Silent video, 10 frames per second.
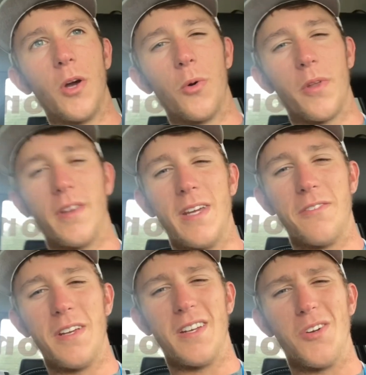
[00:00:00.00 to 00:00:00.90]
going to the
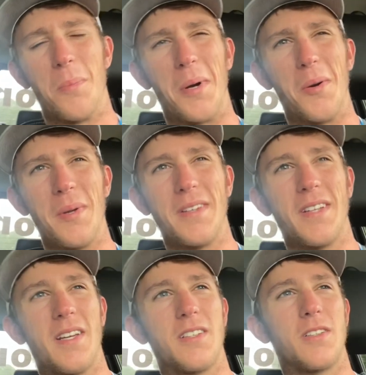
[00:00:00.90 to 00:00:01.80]
DMV to do a permit
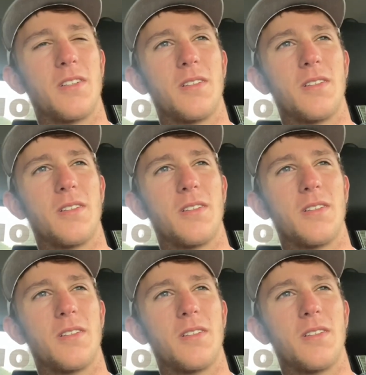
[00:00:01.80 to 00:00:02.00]
test.